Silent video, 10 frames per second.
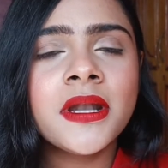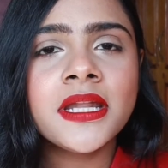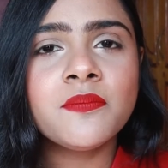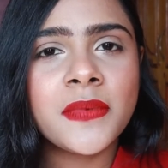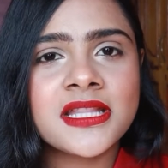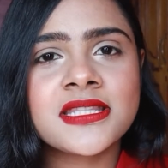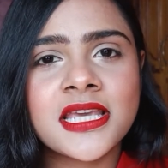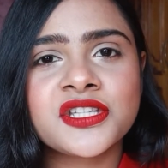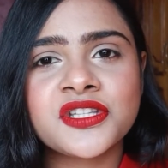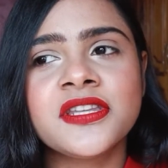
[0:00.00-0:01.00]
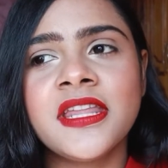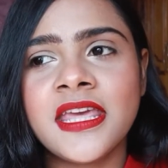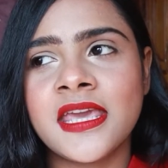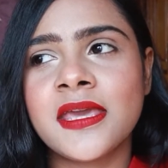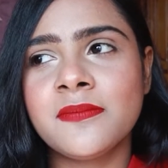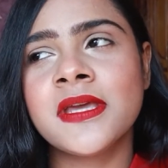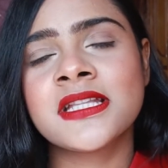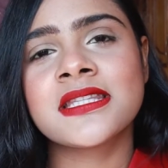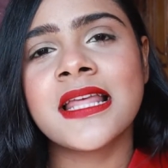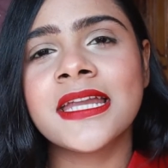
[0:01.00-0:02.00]
but in men's section M,
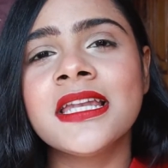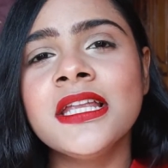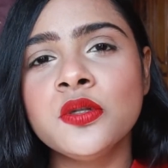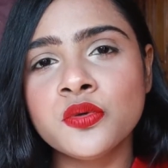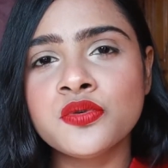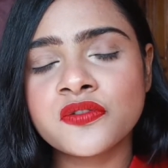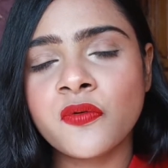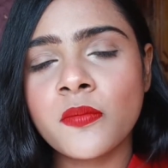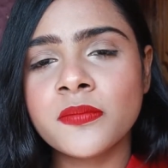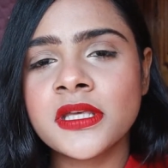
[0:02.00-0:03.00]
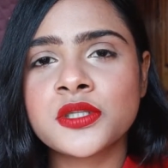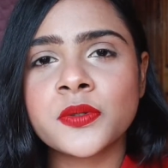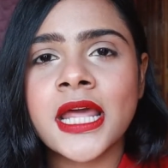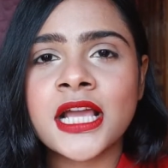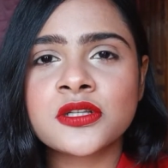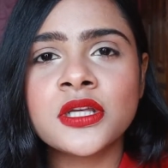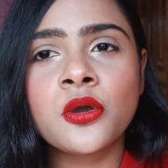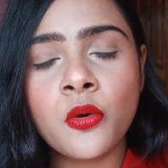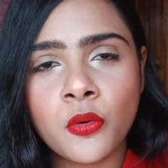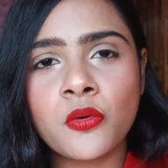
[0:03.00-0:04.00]
it's slightly loose for me, so it
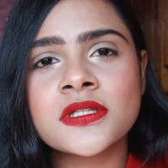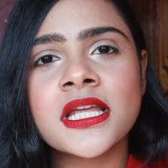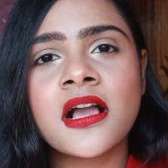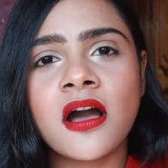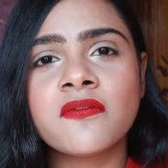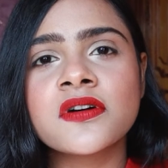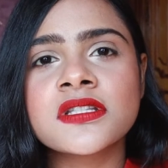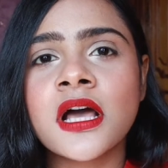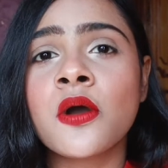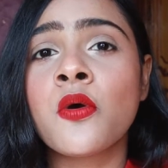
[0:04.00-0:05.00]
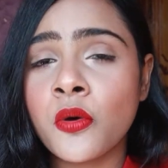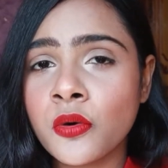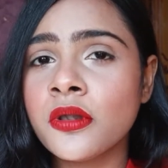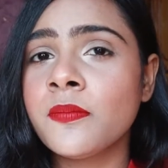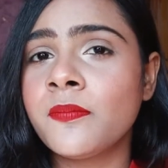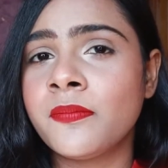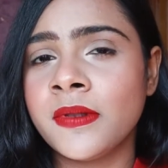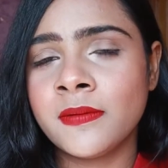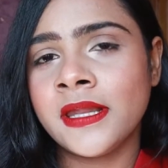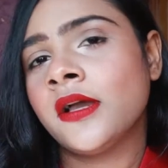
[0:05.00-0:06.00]
actually goes and covers a
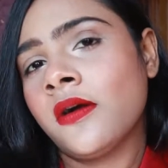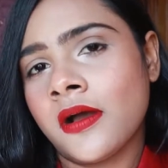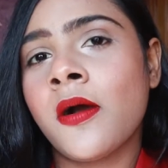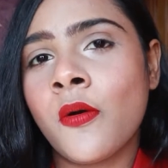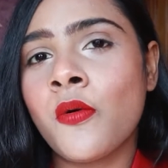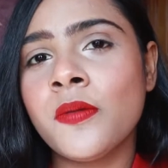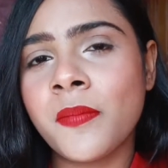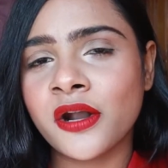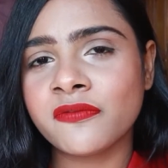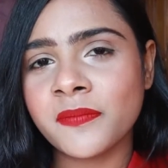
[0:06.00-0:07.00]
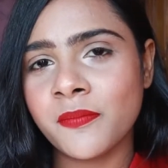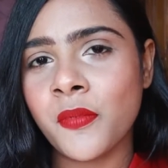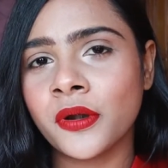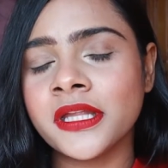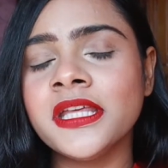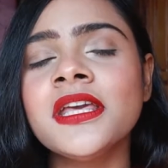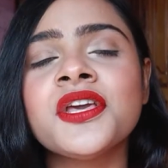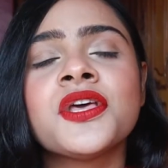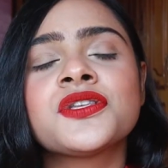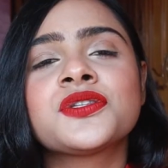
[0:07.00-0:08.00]
whole part of my
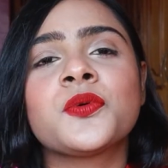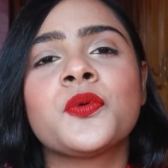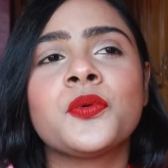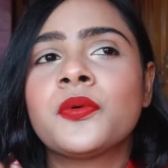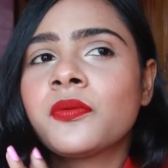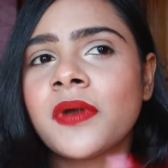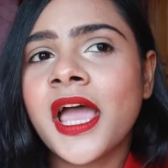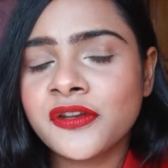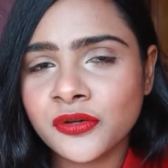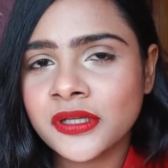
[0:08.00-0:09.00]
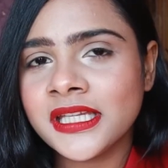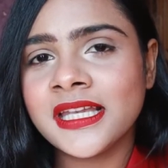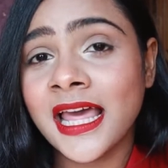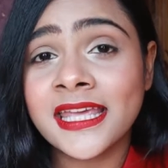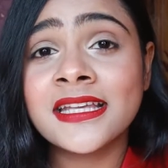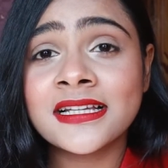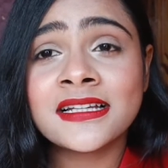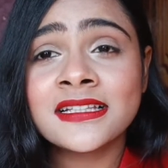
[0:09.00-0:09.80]
body. So I really like